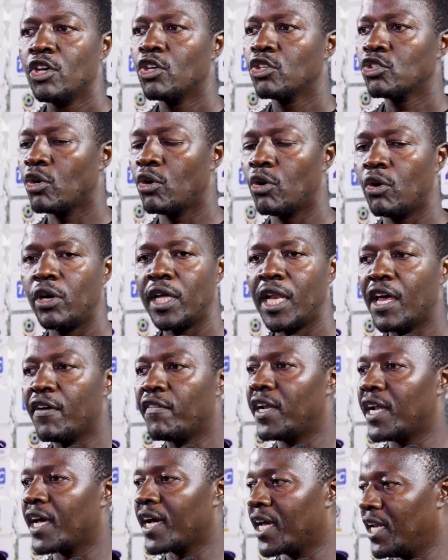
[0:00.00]
So
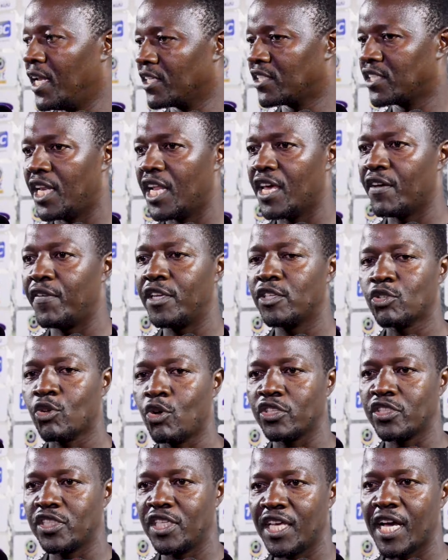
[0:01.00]
11 against 11,
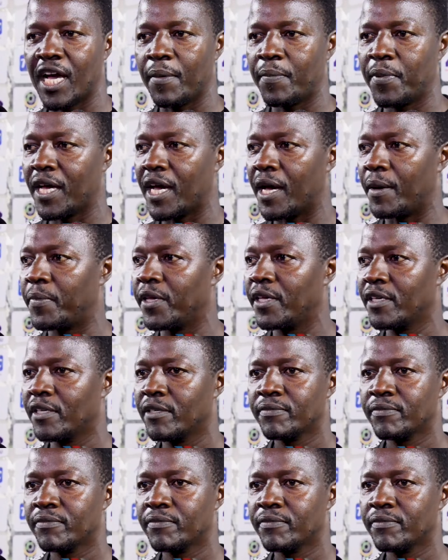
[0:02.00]
scores ni ngapi?